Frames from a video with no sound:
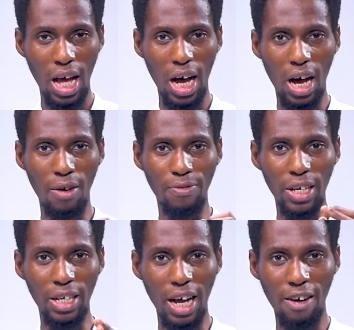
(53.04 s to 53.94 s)
of
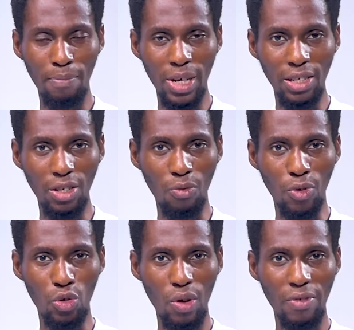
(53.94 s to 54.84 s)
the government of
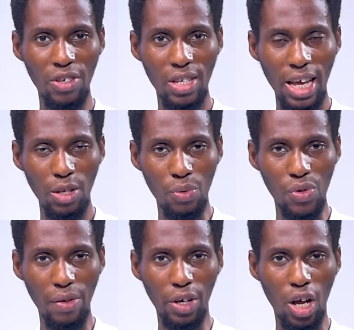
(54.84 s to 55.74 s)
whatsoever state,
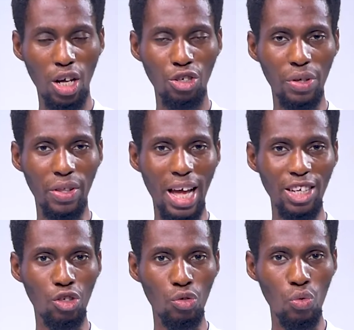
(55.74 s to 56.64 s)
whatsoever country
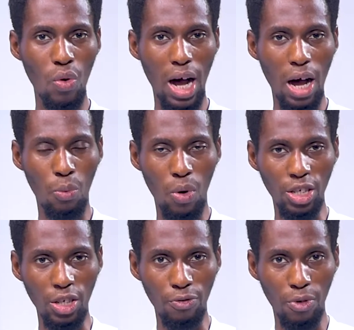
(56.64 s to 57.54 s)
that you are
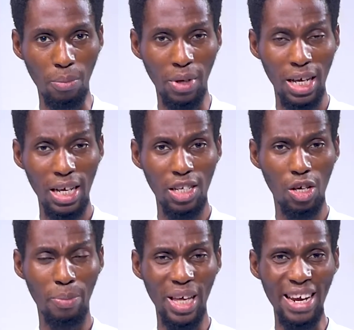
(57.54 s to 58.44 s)
watching from. It's
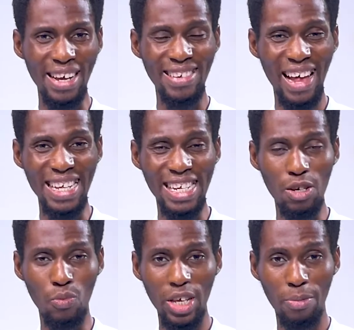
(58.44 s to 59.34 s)
going to be an
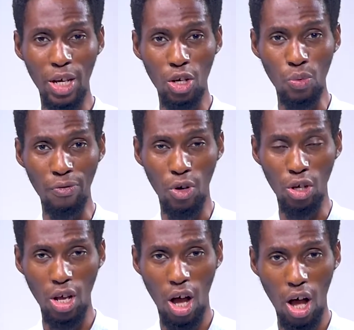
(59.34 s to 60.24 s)
exciting week because we've
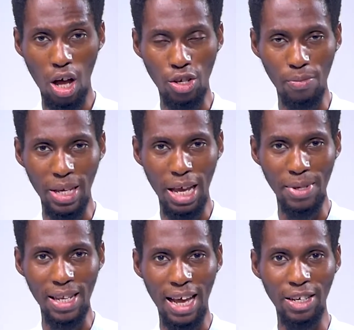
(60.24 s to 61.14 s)
got awesome
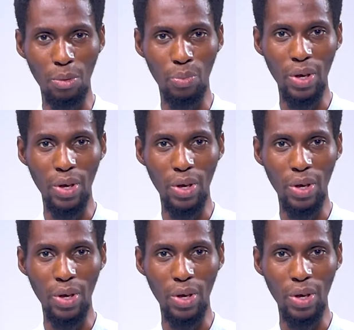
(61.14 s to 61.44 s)
games lined up.